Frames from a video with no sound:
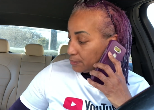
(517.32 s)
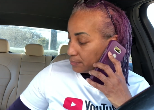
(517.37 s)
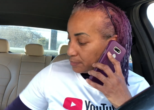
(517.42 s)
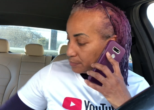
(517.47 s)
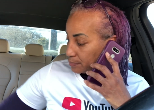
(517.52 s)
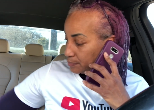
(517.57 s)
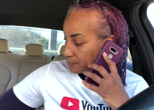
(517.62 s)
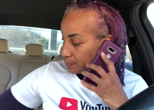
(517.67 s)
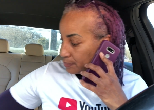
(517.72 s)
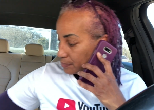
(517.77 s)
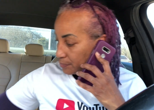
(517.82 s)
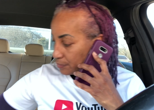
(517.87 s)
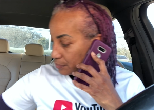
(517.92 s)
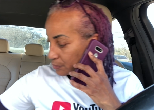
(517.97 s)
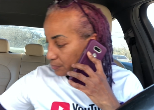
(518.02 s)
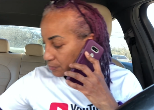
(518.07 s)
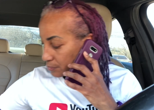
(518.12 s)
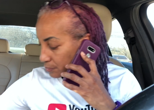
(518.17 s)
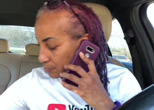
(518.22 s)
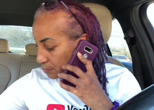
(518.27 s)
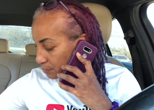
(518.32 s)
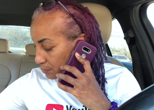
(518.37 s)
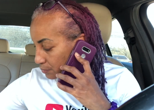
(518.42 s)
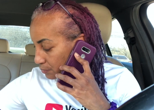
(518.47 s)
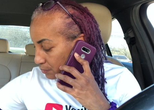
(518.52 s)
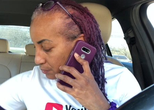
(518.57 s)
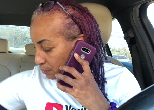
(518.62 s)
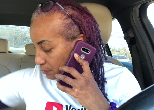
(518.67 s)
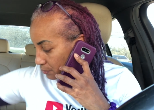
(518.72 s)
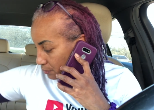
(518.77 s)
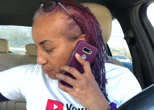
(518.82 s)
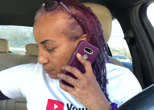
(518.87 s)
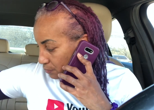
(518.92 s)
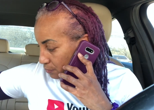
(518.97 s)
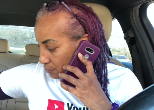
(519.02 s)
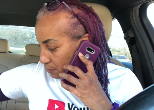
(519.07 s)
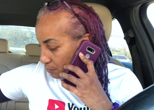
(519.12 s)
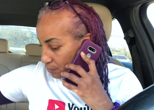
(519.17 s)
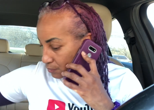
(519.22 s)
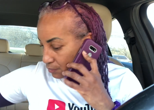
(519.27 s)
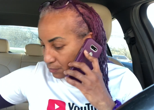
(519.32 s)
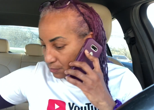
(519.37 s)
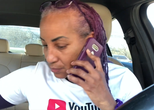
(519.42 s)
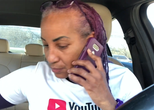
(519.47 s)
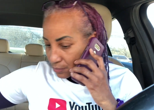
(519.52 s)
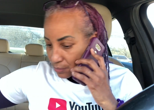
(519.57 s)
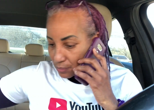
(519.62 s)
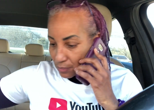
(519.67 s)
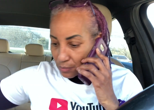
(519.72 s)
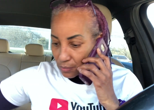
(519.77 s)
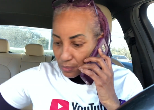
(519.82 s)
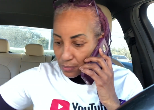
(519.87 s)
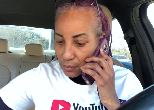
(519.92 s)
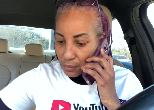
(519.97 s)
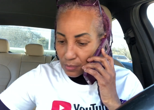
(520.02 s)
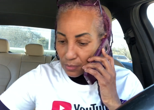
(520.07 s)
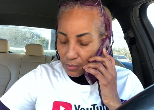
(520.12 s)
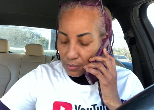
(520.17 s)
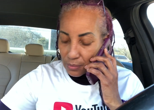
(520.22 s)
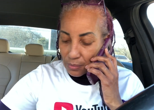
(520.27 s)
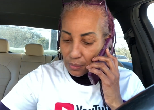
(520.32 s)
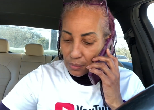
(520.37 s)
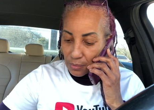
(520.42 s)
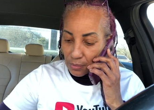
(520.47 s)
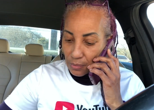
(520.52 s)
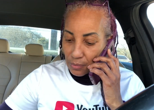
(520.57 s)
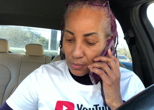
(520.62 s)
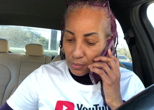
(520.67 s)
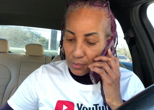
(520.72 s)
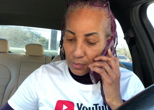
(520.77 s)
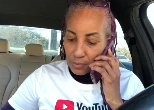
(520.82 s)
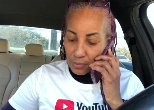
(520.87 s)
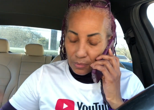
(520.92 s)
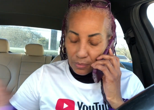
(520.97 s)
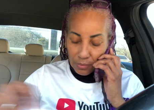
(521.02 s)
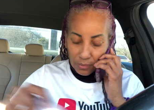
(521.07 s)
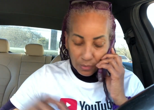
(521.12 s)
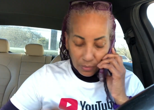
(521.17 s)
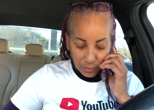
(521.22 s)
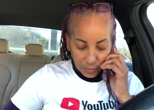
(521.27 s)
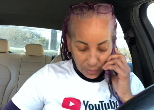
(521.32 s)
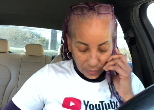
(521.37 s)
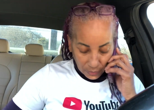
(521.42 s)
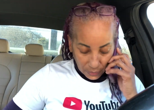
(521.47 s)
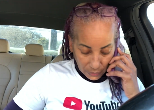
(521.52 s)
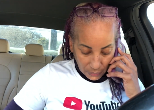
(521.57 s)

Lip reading: [no speech]